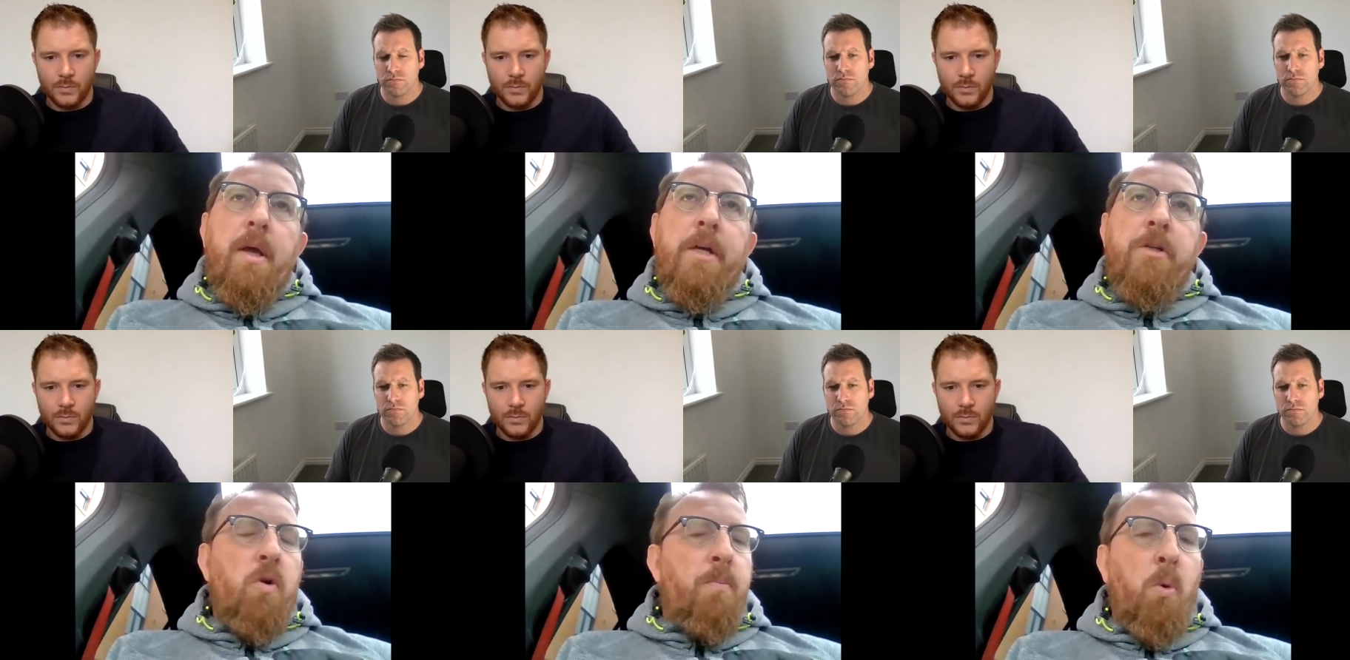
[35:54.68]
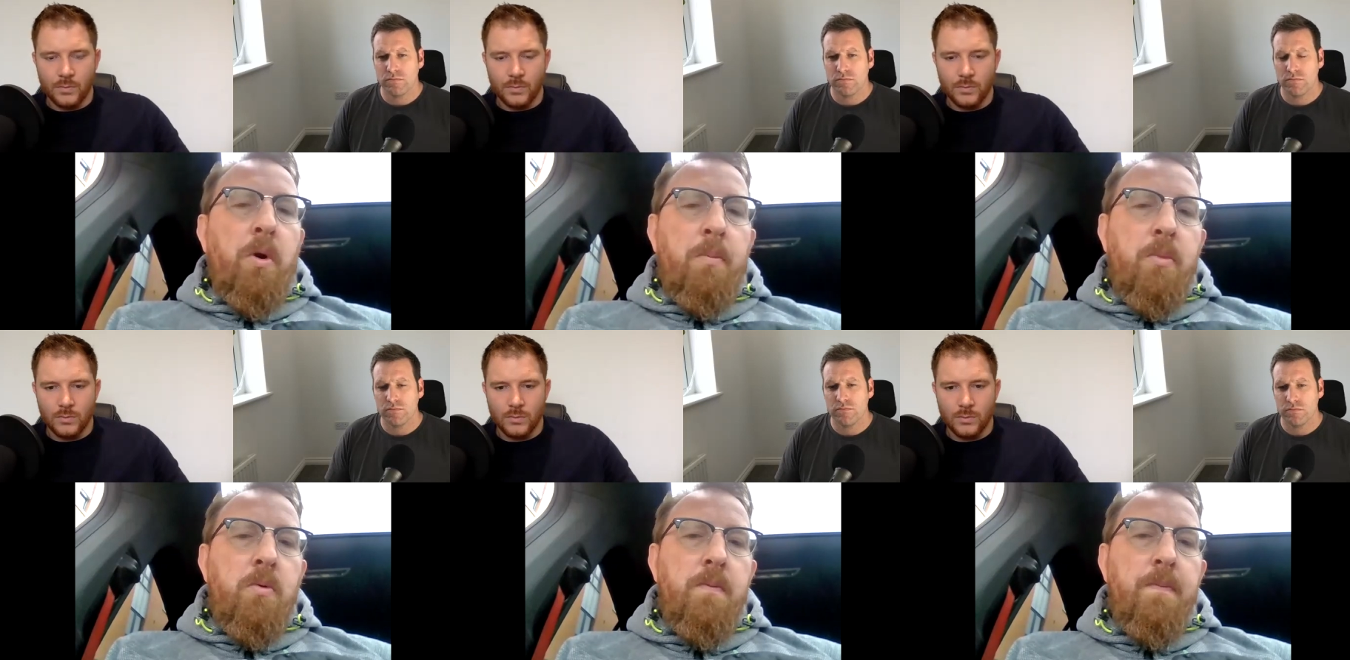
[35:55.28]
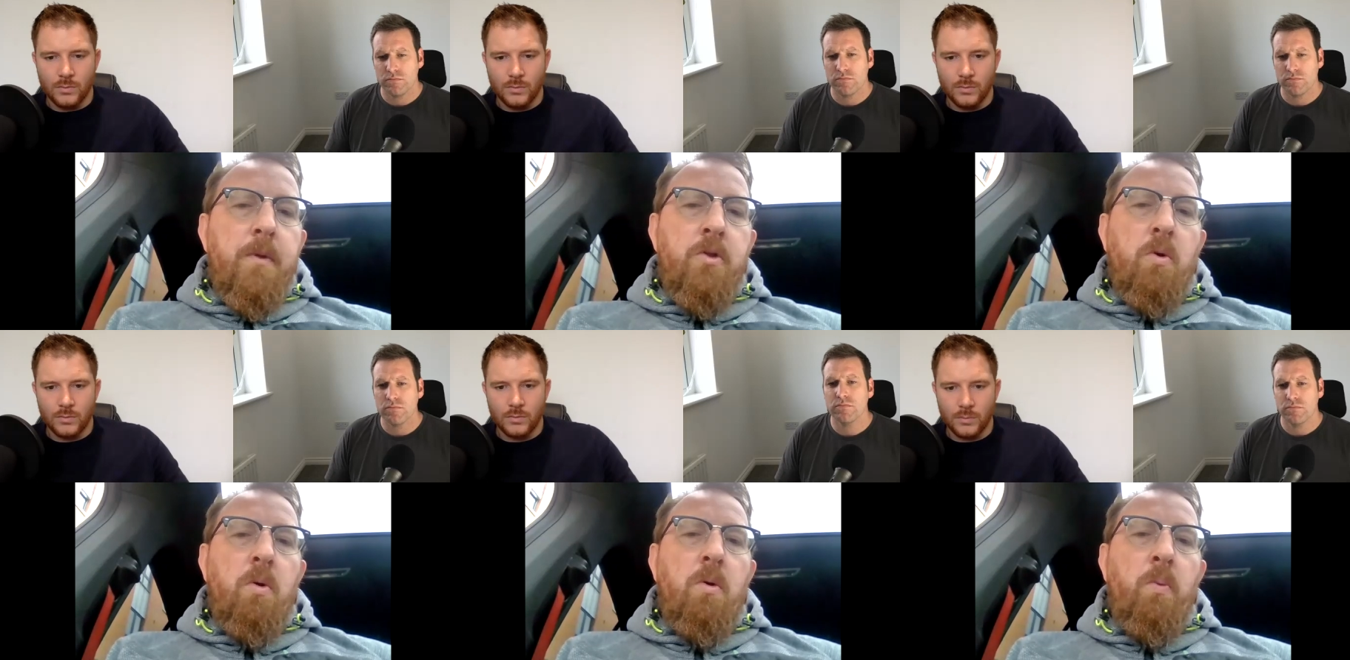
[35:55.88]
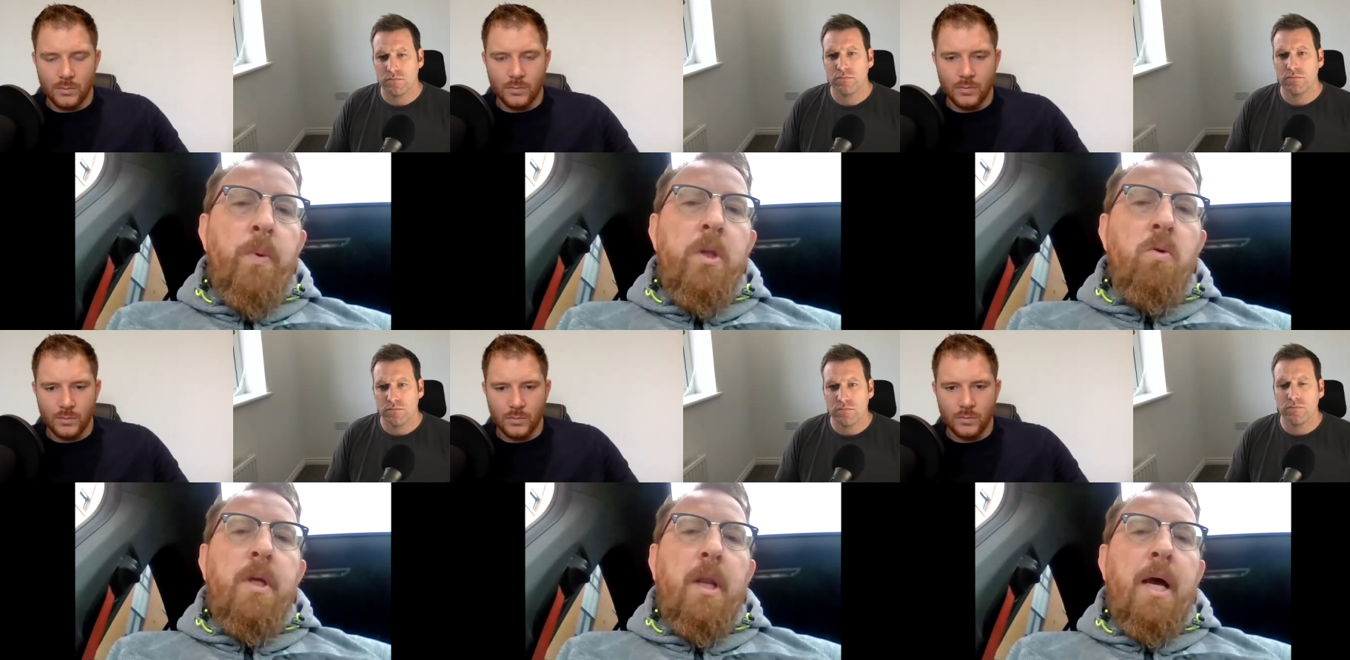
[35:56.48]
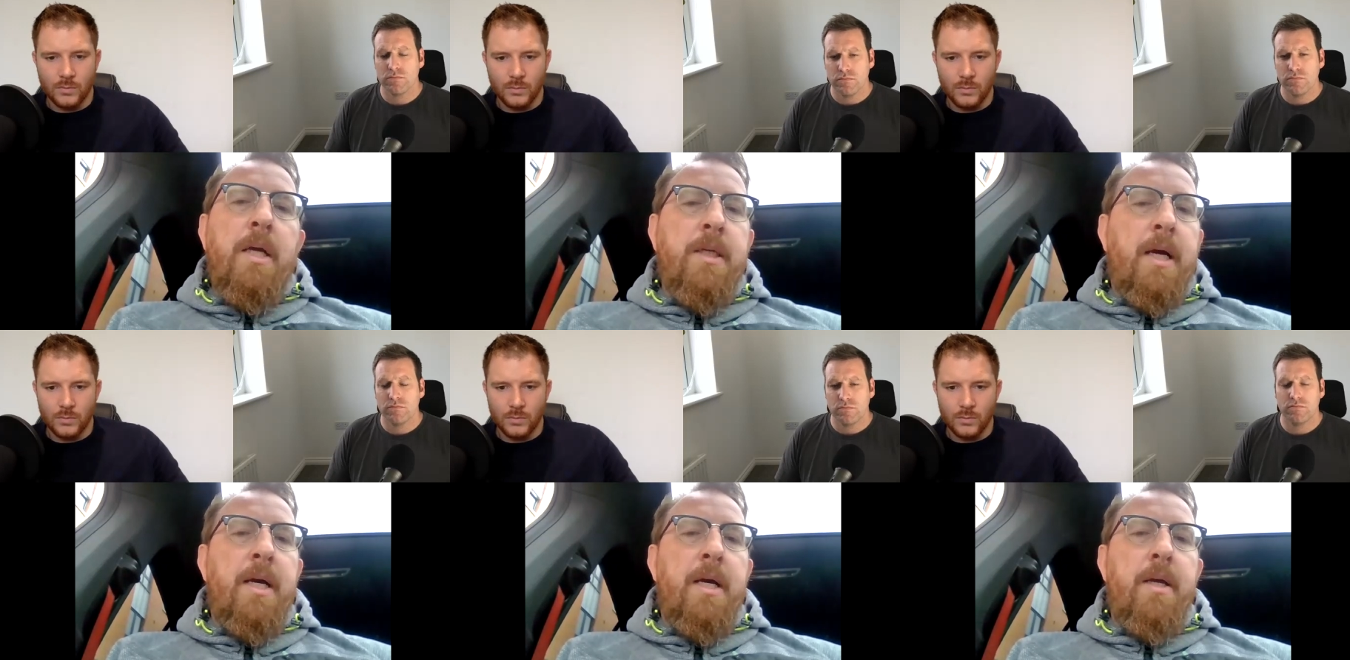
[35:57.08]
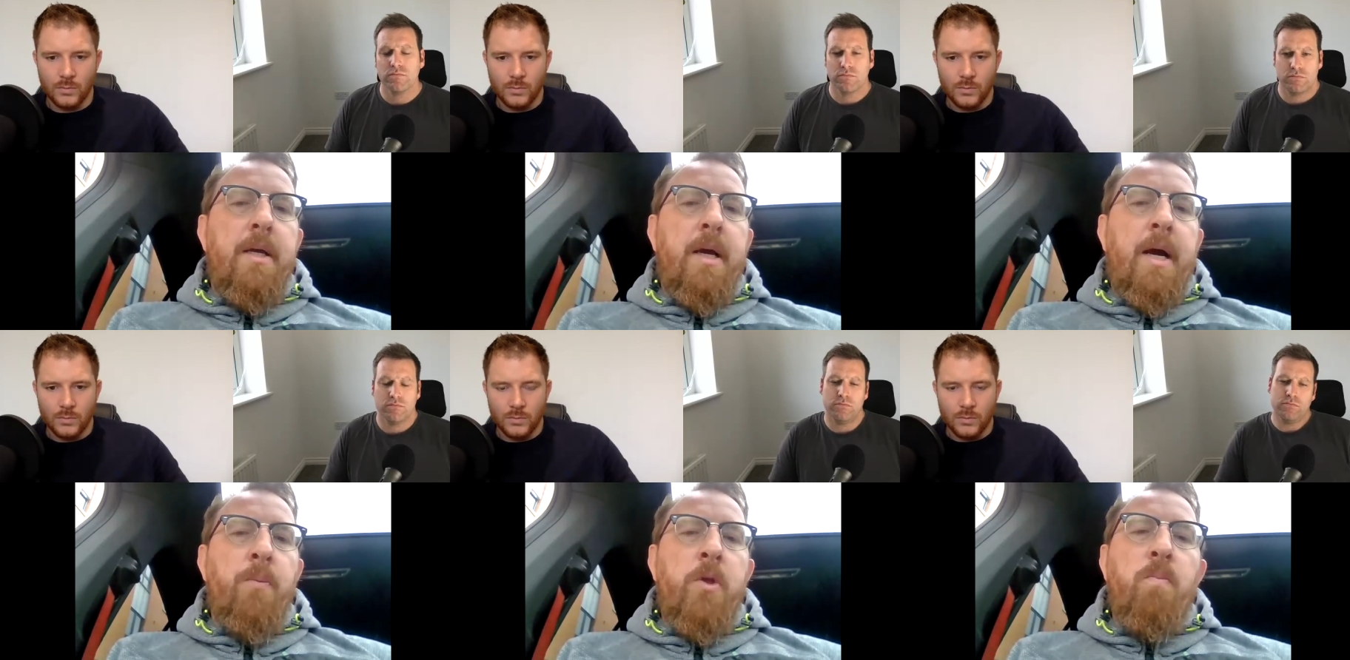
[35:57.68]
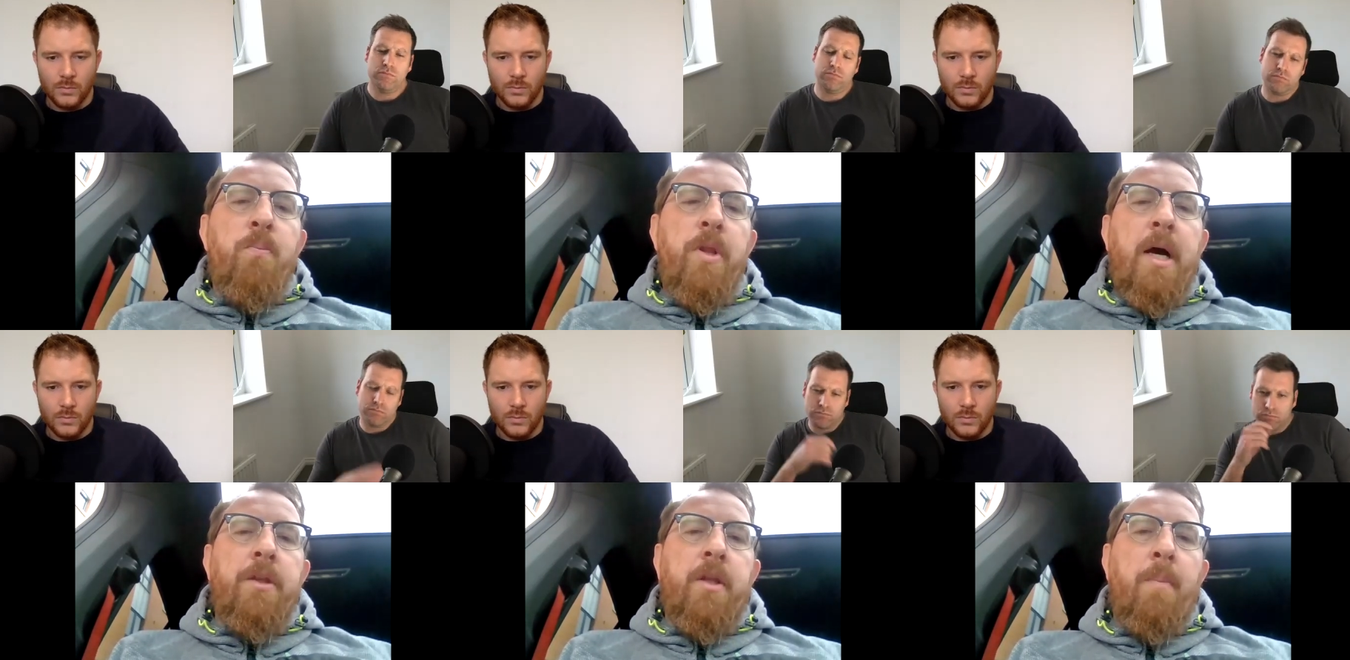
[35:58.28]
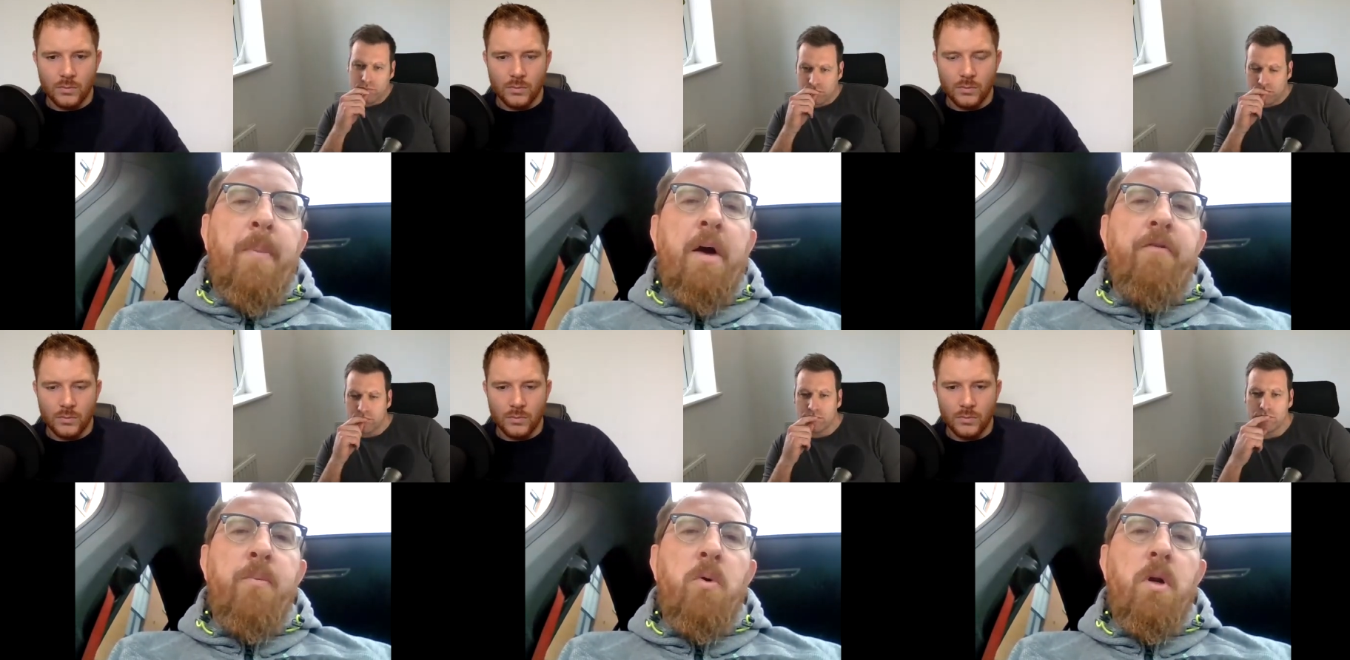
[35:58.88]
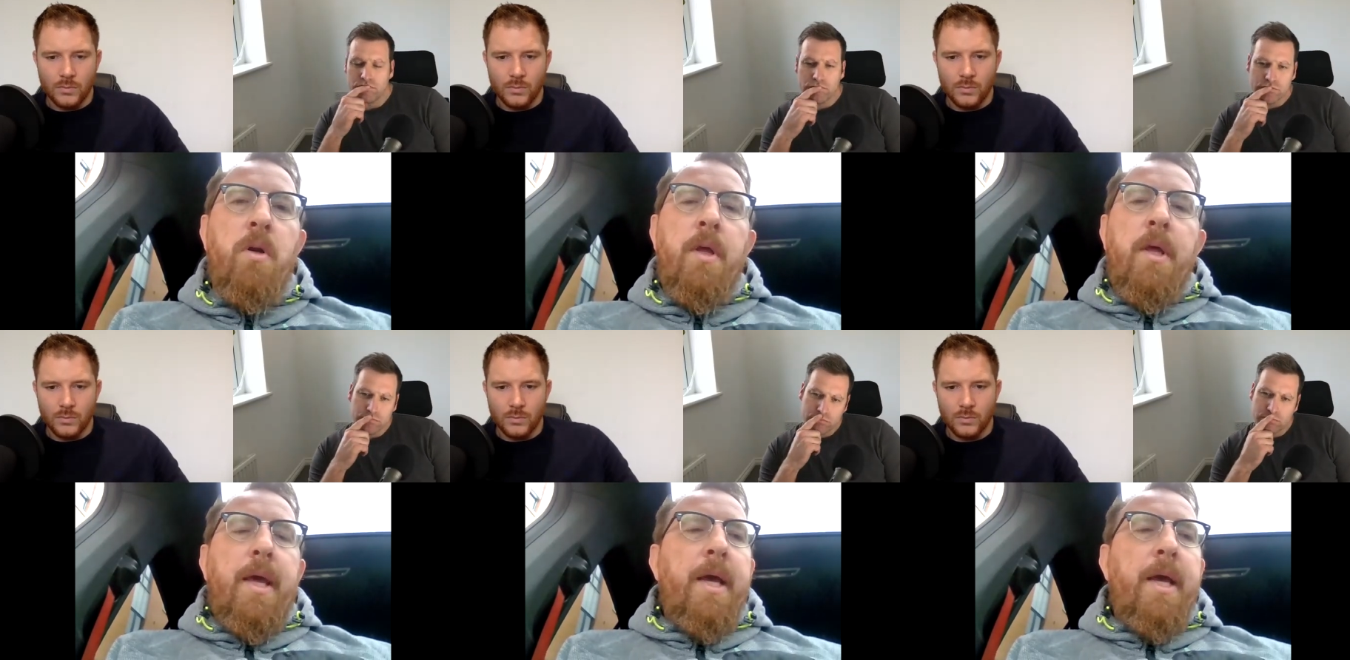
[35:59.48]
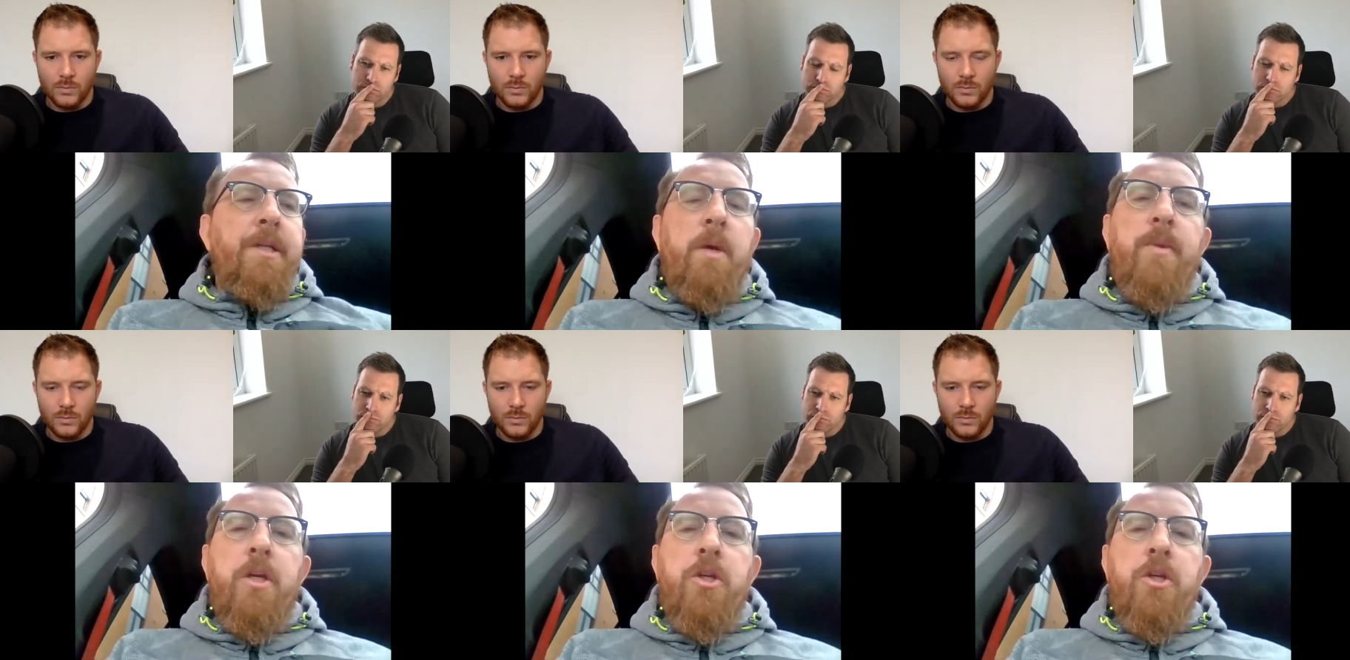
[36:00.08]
Speaker 1: it's not portable. So we don't class that. Uh, we mm-hmm. don't put that under a PAT report. And same with the